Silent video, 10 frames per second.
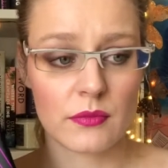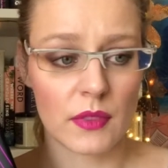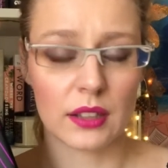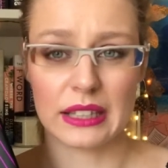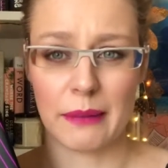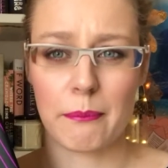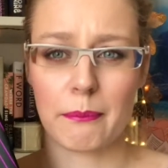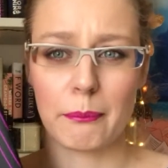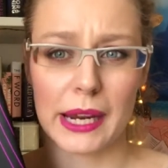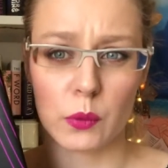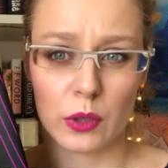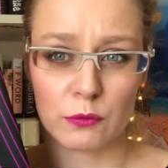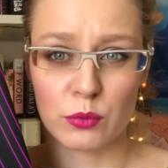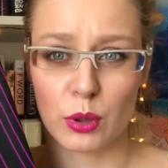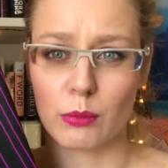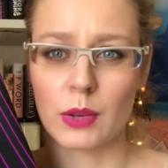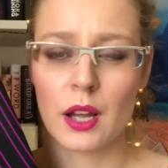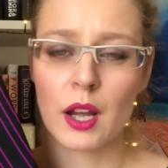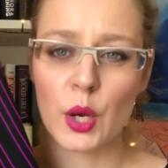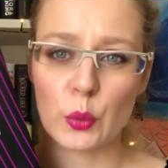The main one from
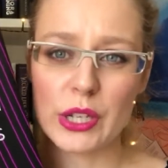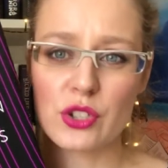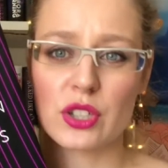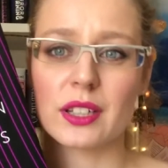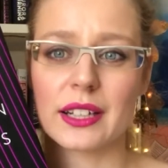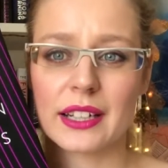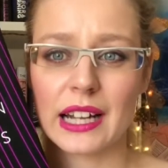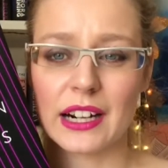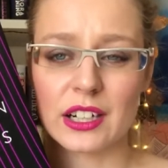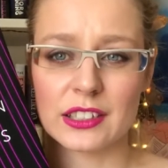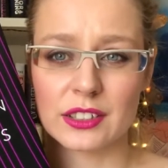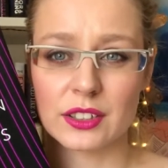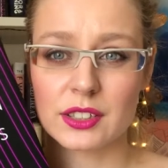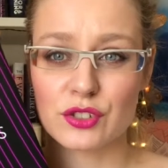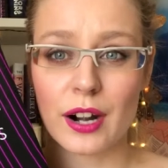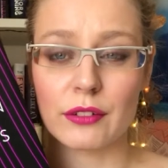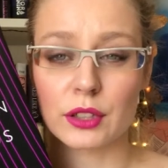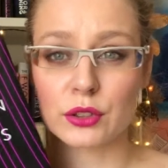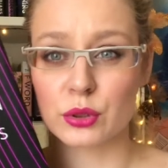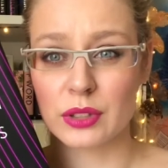which the characters
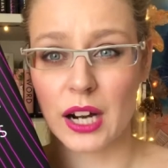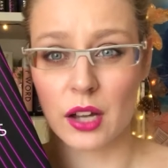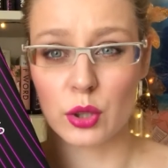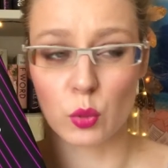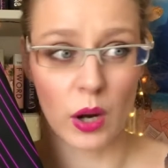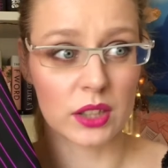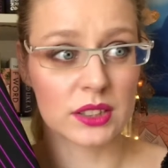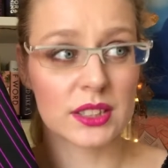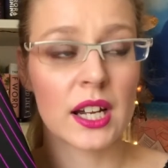travel to the other ones.